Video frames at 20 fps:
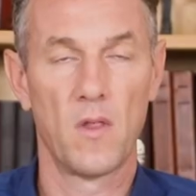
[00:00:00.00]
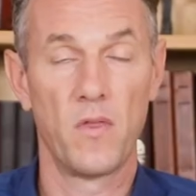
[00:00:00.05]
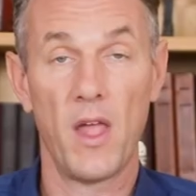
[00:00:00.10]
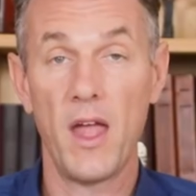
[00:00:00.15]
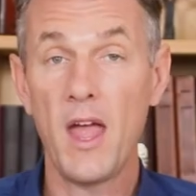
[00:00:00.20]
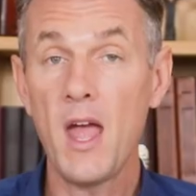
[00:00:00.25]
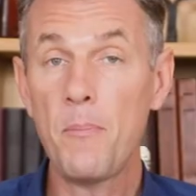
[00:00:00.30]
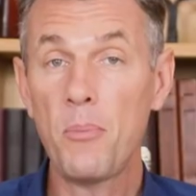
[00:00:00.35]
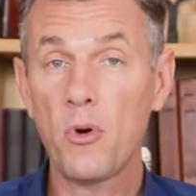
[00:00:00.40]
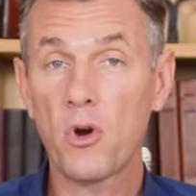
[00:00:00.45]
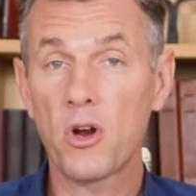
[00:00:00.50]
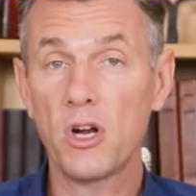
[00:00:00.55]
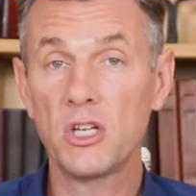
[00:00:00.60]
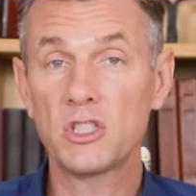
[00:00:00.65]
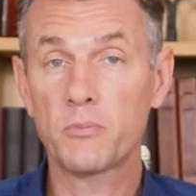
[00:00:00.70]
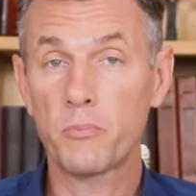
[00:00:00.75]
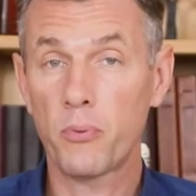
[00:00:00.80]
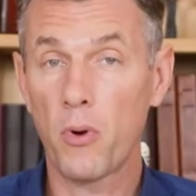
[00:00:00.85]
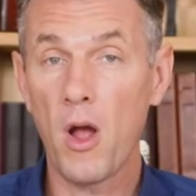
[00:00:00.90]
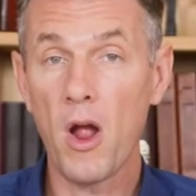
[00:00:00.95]
The
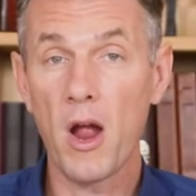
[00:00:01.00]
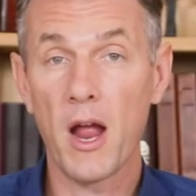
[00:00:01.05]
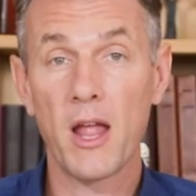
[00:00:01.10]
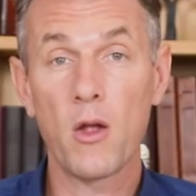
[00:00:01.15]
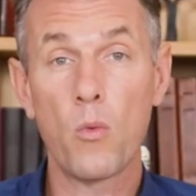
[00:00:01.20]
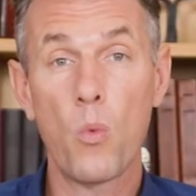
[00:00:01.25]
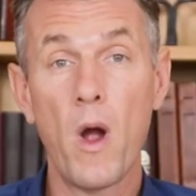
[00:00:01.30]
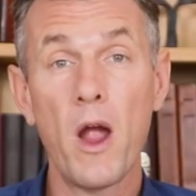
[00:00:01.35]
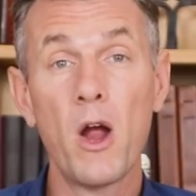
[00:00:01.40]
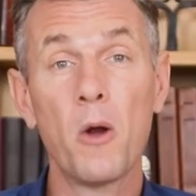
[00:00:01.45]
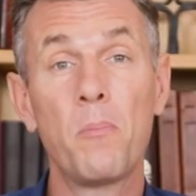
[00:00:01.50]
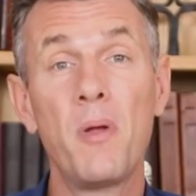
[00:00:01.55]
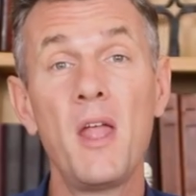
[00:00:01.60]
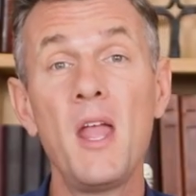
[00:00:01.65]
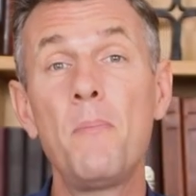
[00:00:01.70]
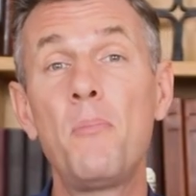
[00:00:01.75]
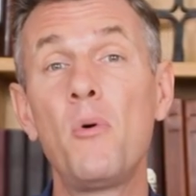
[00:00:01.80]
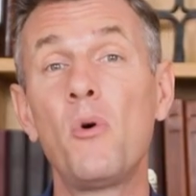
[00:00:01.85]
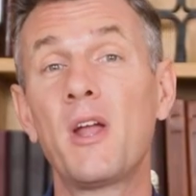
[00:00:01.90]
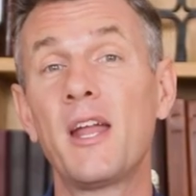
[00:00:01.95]
hypocrites pray where
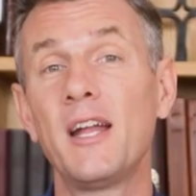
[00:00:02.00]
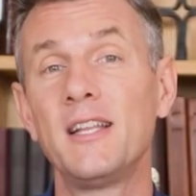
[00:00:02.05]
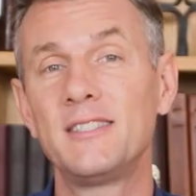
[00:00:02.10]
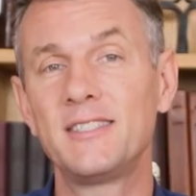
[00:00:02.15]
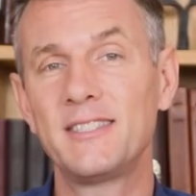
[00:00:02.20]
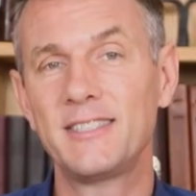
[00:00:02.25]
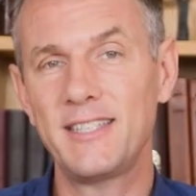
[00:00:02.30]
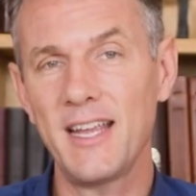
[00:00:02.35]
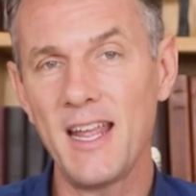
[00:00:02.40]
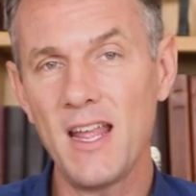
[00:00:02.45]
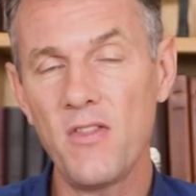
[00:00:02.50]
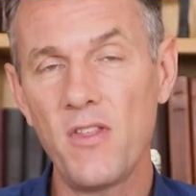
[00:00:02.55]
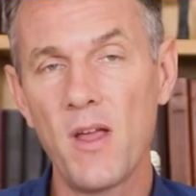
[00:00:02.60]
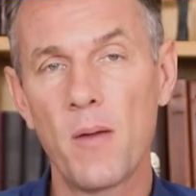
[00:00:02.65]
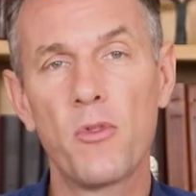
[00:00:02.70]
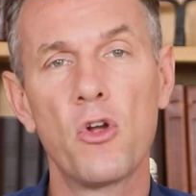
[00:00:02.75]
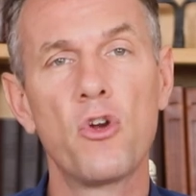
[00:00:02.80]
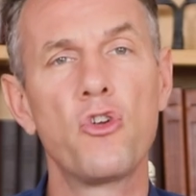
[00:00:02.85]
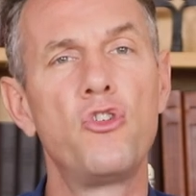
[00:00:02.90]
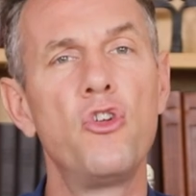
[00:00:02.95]
people can see
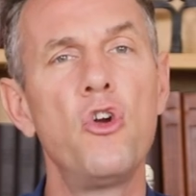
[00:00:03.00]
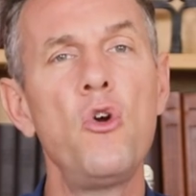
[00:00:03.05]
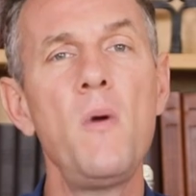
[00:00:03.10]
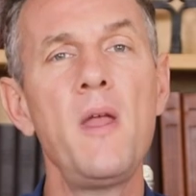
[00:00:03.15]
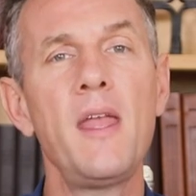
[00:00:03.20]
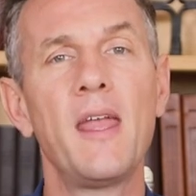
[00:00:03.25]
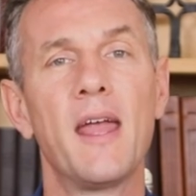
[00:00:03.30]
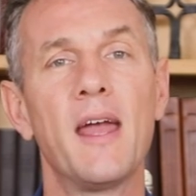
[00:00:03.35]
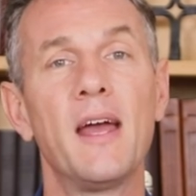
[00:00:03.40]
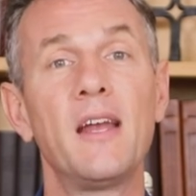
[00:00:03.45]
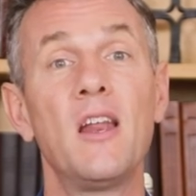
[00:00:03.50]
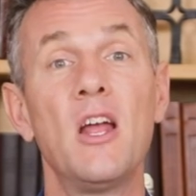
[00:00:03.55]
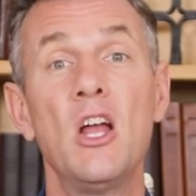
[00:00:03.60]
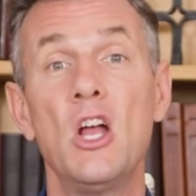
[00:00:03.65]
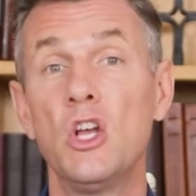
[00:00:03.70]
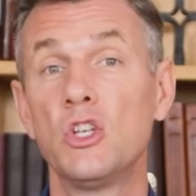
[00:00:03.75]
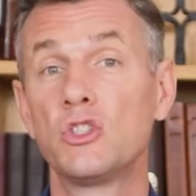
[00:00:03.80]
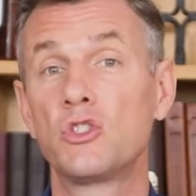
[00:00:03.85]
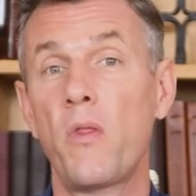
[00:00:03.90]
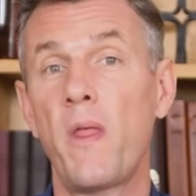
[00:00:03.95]
them. They're doing it
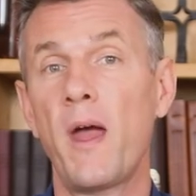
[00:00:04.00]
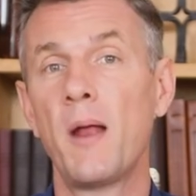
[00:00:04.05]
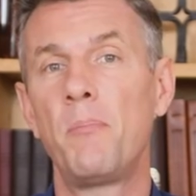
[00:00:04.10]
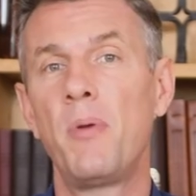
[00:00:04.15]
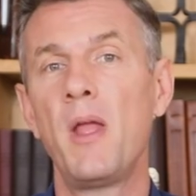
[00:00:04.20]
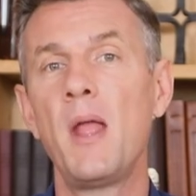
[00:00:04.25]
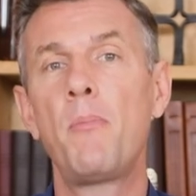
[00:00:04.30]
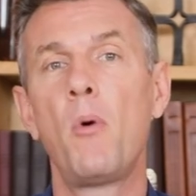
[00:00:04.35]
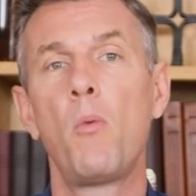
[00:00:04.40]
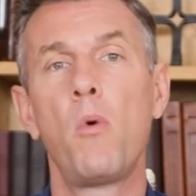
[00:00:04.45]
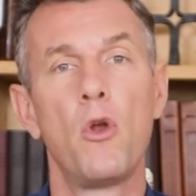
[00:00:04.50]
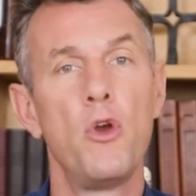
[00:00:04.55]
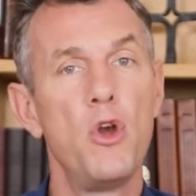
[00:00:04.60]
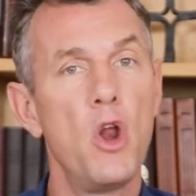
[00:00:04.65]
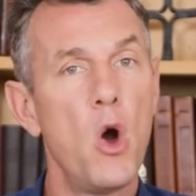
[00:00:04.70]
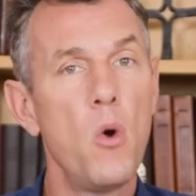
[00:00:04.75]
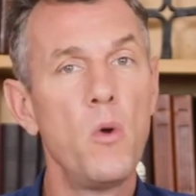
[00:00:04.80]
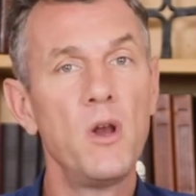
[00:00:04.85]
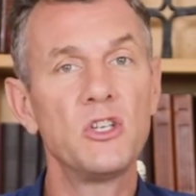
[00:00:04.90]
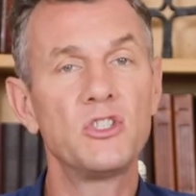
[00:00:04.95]
so that people will
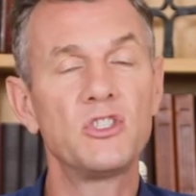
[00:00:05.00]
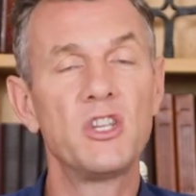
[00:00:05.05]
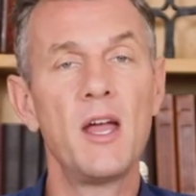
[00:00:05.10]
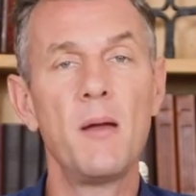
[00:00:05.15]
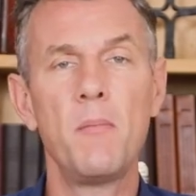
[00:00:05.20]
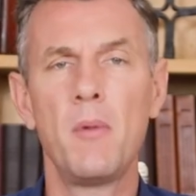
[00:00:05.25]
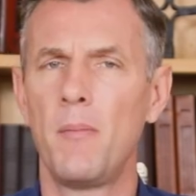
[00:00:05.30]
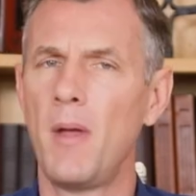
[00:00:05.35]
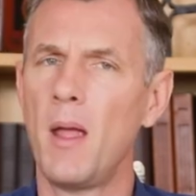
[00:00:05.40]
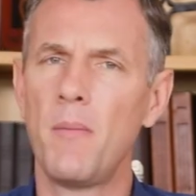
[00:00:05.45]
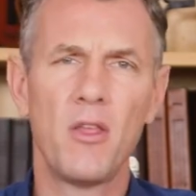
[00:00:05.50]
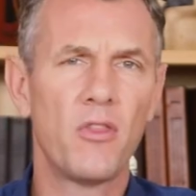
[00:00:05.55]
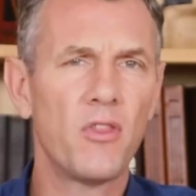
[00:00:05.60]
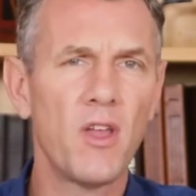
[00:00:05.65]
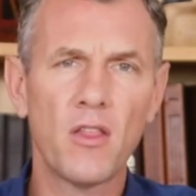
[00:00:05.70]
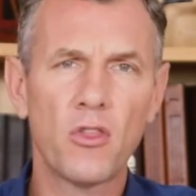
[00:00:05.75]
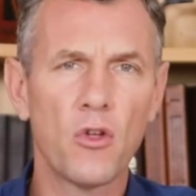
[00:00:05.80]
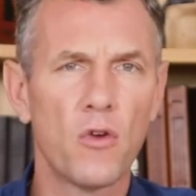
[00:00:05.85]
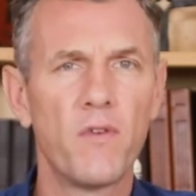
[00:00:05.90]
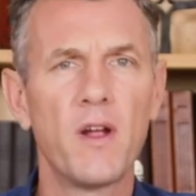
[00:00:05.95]
notice them and maybe
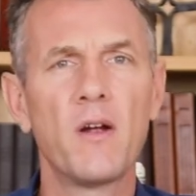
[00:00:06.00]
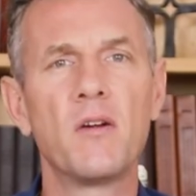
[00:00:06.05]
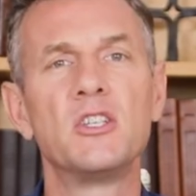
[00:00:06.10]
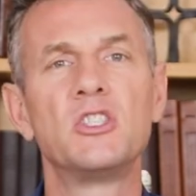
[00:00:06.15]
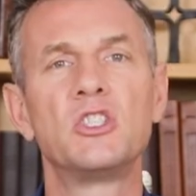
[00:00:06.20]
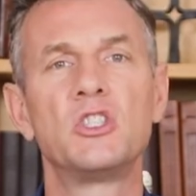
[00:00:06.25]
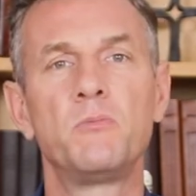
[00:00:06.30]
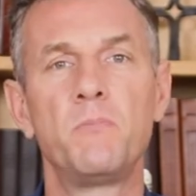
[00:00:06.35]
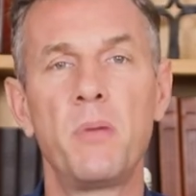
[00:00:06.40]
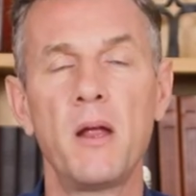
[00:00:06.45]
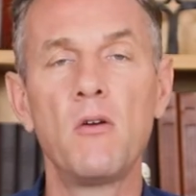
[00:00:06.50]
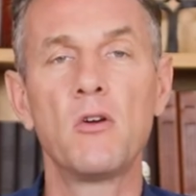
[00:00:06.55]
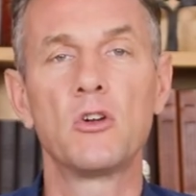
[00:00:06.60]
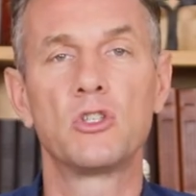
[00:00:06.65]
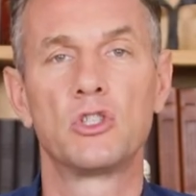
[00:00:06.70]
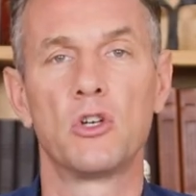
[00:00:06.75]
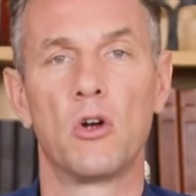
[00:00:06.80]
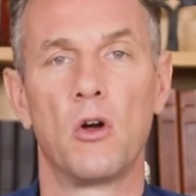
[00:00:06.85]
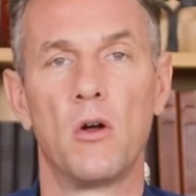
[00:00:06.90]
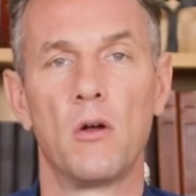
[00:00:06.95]
think they're very
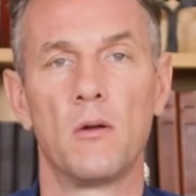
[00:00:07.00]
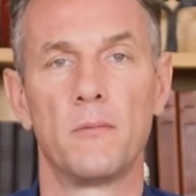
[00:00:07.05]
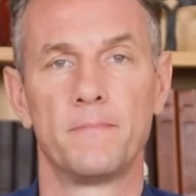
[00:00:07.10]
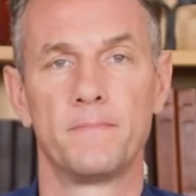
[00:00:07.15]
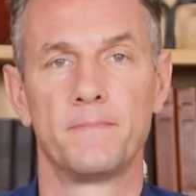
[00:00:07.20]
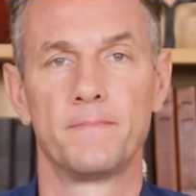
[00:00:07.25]
spiritual.